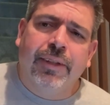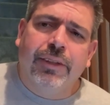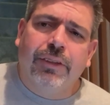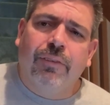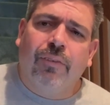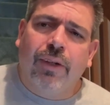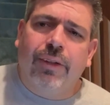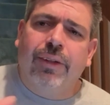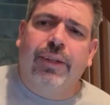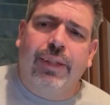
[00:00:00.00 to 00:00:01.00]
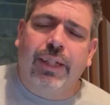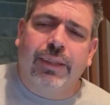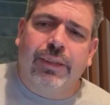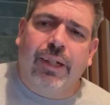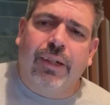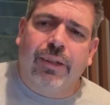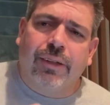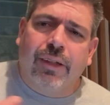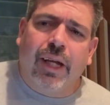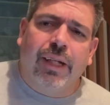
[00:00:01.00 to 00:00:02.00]
So what are the things that
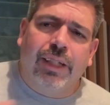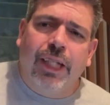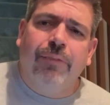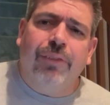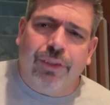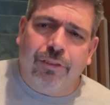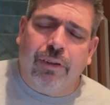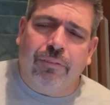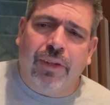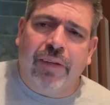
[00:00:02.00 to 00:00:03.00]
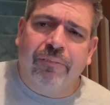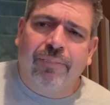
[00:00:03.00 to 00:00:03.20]
are kind of keeping you from that?